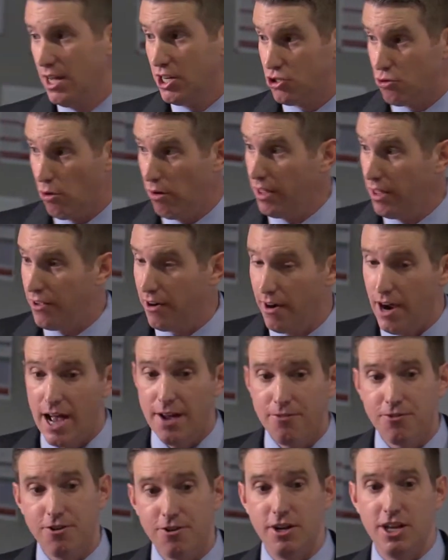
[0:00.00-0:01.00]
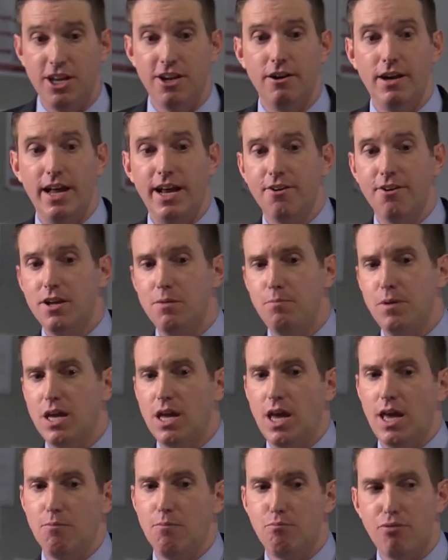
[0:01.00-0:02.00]
Shortly thereafter, a year later, he
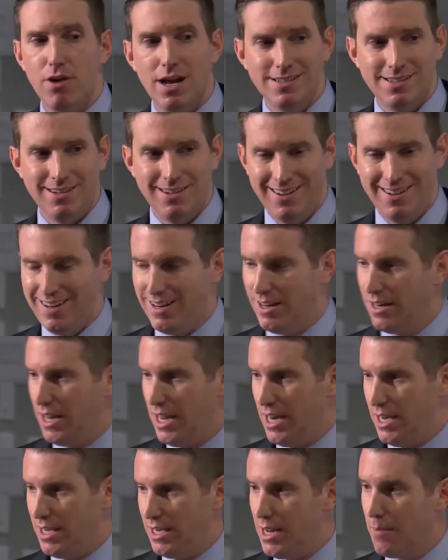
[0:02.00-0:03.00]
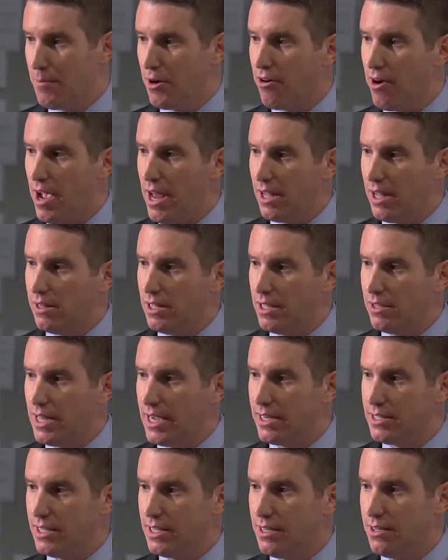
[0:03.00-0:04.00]
became president in a democratically
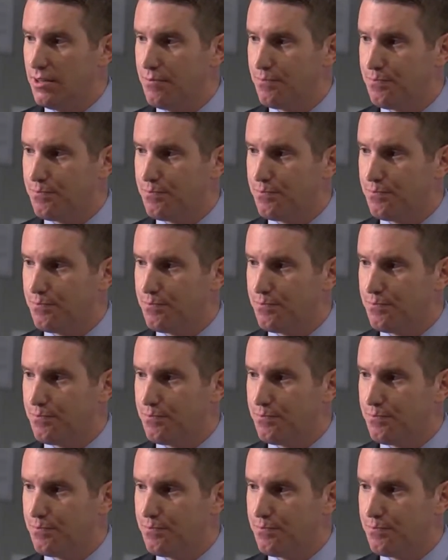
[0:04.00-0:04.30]
elected